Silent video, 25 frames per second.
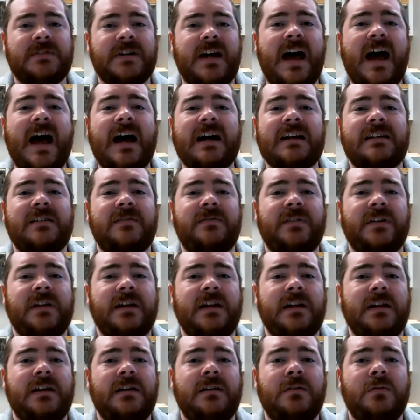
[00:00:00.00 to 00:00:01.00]

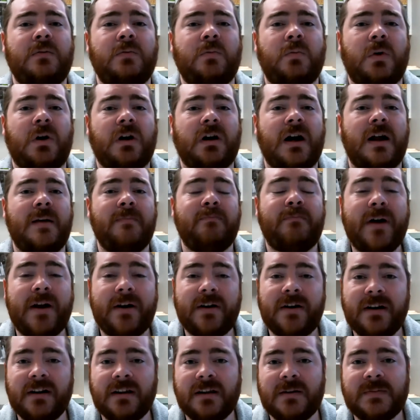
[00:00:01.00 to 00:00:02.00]
actively work on
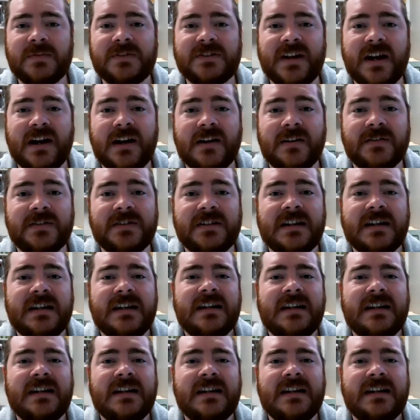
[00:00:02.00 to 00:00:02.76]
bettering themselves,